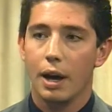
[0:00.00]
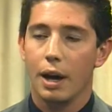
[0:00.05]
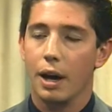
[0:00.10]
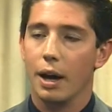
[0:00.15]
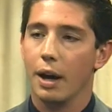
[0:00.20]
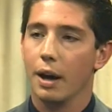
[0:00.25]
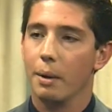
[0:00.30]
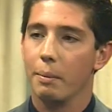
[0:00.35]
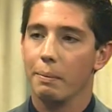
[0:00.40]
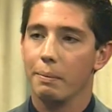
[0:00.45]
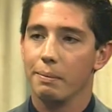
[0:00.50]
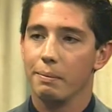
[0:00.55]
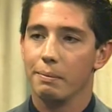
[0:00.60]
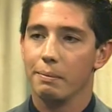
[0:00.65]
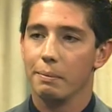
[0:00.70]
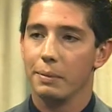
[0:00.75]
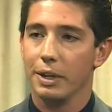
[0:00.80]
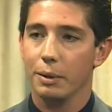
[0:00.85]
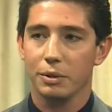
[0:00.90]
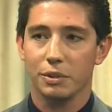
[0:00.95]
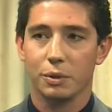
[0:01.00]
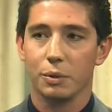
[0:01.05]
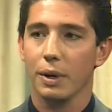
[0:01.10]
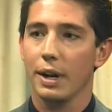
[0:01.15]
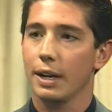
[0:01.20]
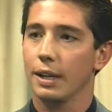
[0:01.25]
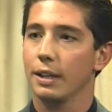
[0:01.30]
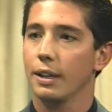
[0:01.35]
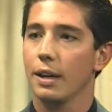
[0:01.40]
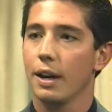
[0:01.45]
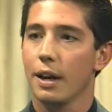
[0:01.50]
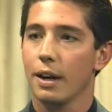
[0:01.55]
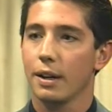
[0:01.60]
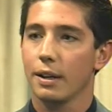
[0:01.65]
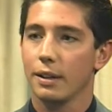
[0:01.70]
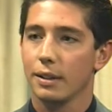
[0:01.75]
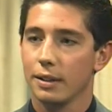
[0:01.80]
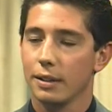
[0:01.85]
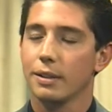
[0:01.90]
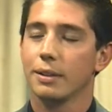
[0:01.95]
Um, but it was great, yeah.
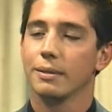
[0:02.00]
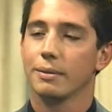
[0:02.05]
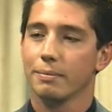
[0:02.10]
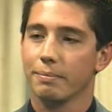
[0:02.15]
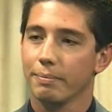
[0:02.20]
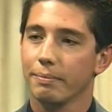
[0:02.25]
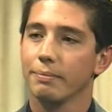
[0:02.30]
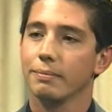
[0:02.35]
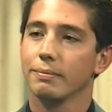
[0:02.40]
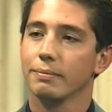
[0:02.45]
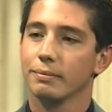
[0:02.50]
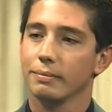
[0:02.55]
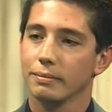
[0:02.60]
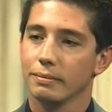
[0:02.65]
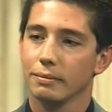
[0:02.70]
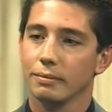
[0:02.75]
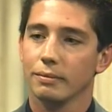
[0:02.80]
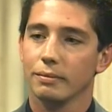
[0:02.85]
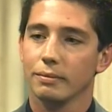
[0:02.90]
And you?